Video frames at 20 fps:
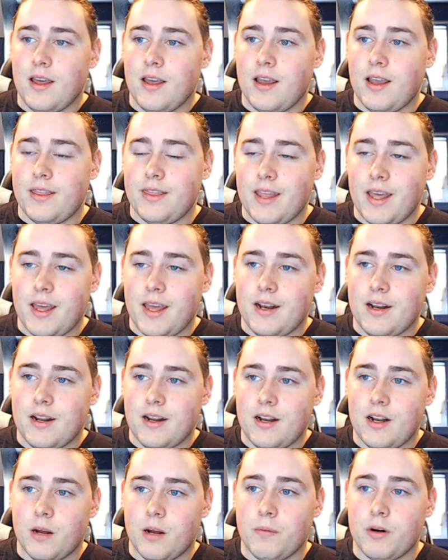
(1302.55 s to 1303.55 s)
And then
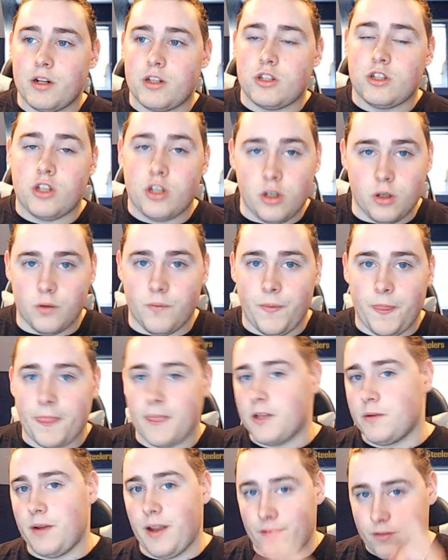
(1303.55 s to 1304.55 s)
number 2.
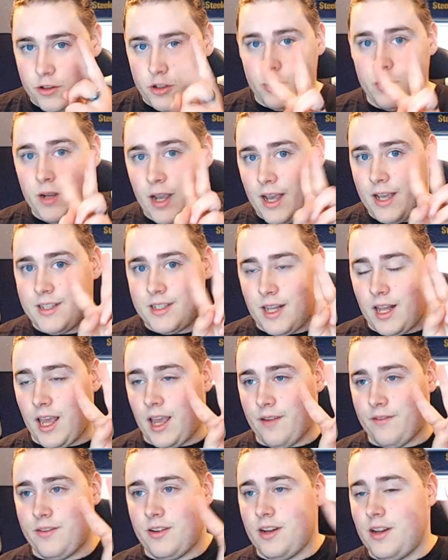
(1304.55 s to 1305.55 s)
So we have 2 guys
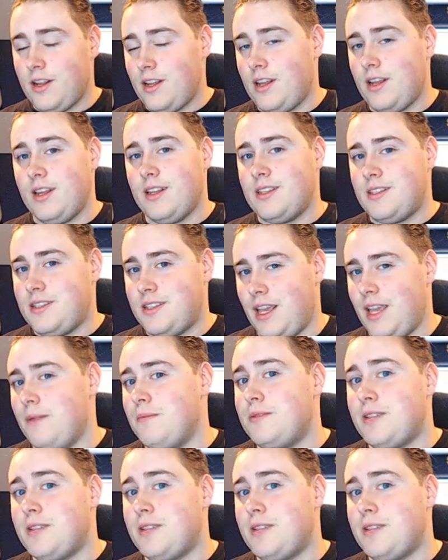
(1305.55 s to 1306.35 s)
left. Same